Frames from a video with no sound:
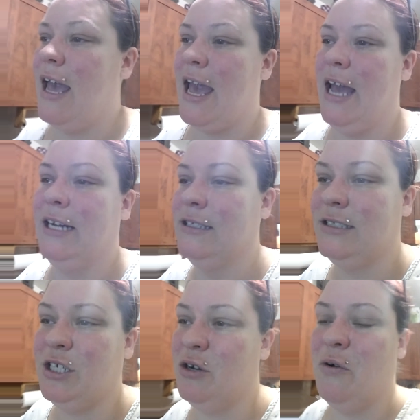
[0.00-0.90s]

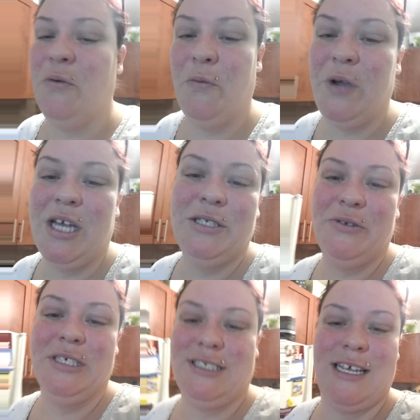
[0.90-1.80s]
And, we can
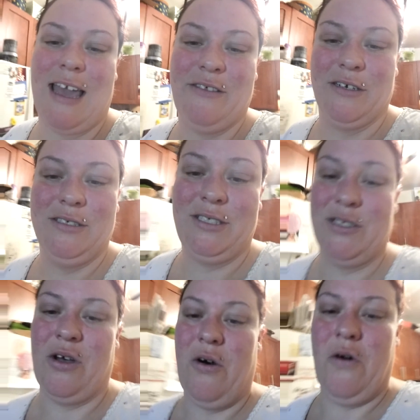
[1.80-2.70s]
do this together.
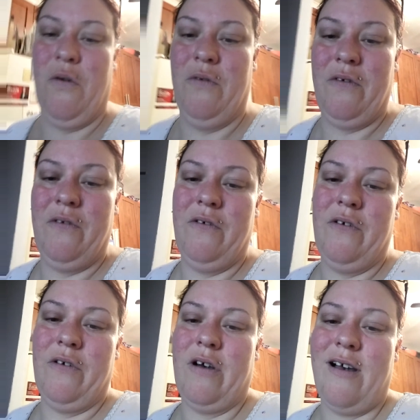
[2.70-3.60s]
So
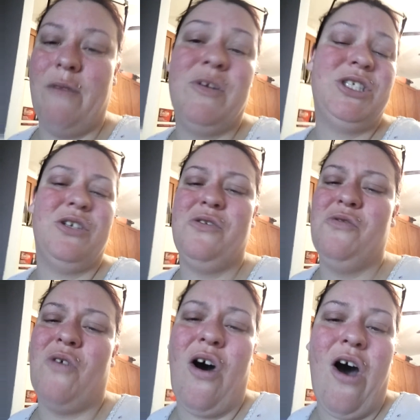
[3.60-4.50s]
I'm wishing
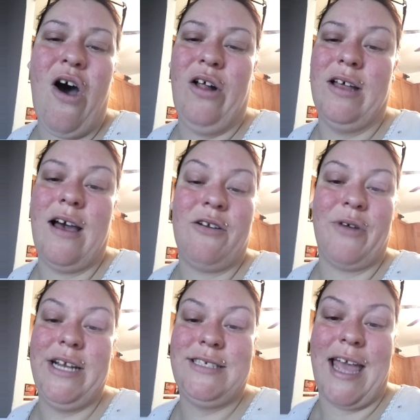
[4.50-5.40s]
you all a
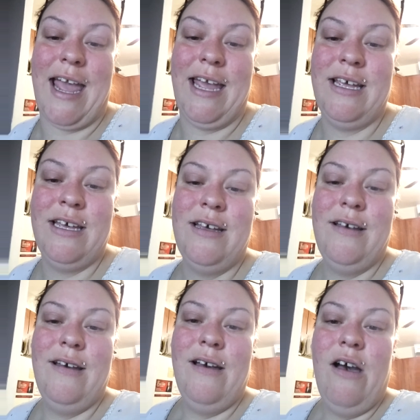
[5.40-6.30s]
great day.
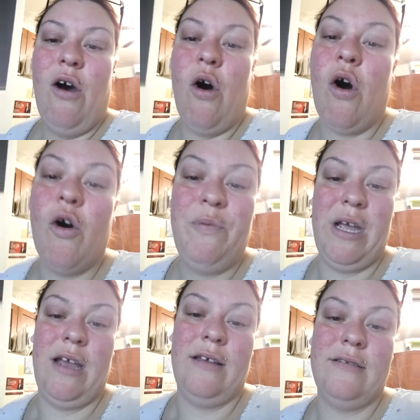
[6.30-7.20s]

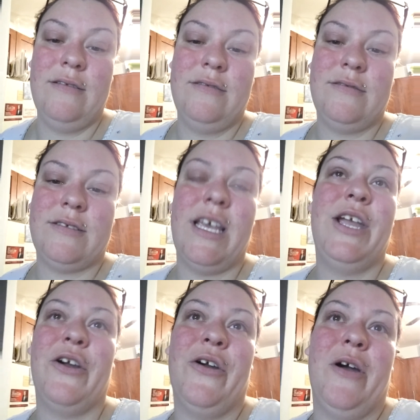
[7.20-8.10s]
Hoping to
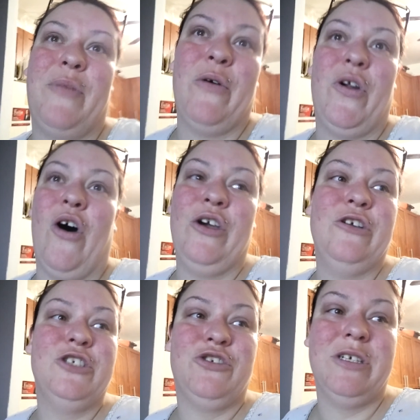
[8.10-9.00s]
hear about all
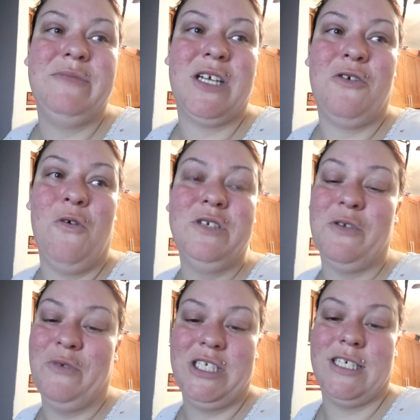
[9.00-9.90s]
your dreams and goals
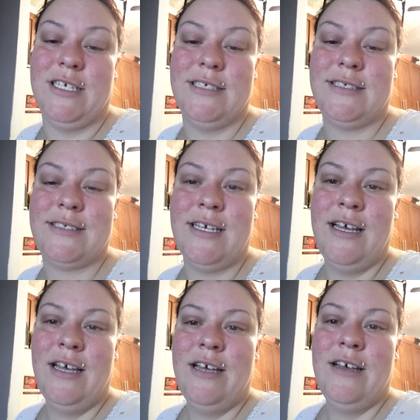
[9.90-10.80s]
and wishes.
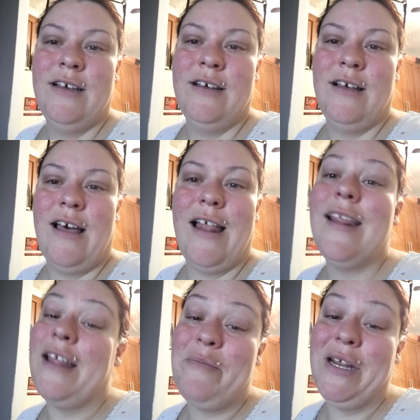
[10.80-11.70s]

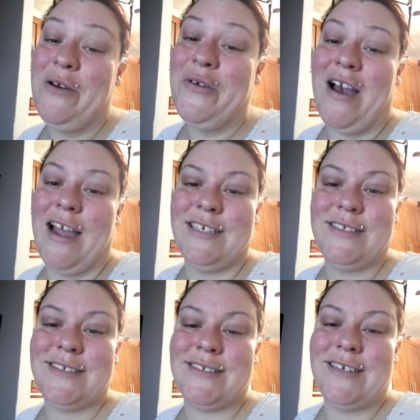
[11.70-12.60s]
Let me know,
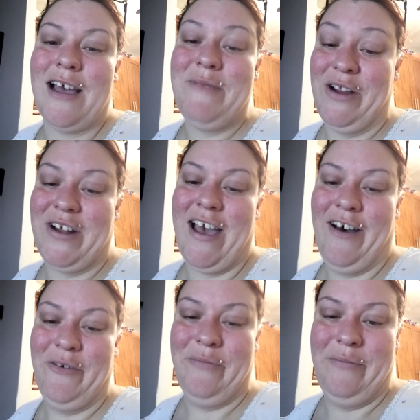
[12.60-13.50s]
guys. I'm here to
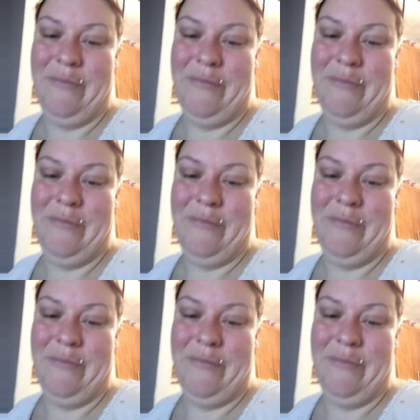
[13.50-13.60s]
help.